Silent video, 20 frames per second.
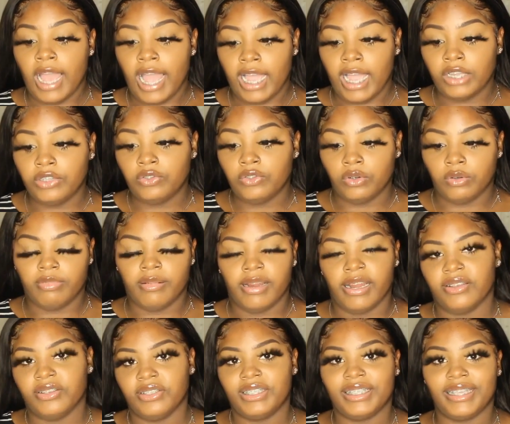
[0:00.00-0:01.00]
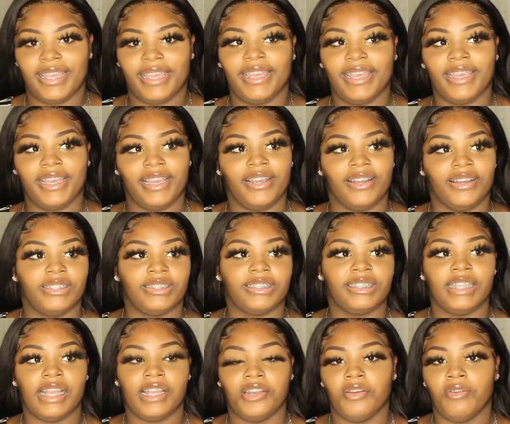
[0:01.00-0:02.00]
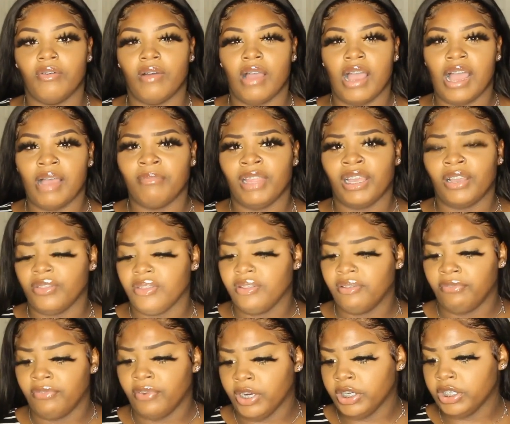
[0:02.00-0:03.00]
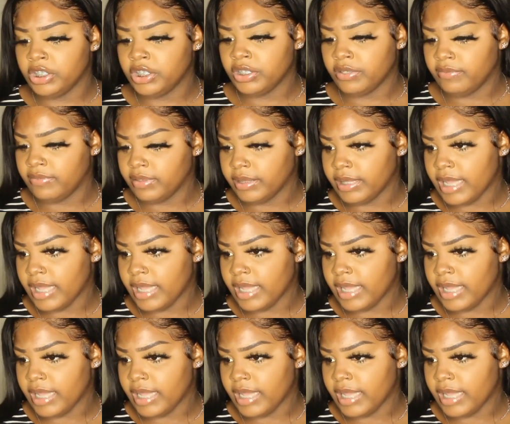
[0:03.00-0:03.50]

actual brown skin girls, because I know I'm like on the verge of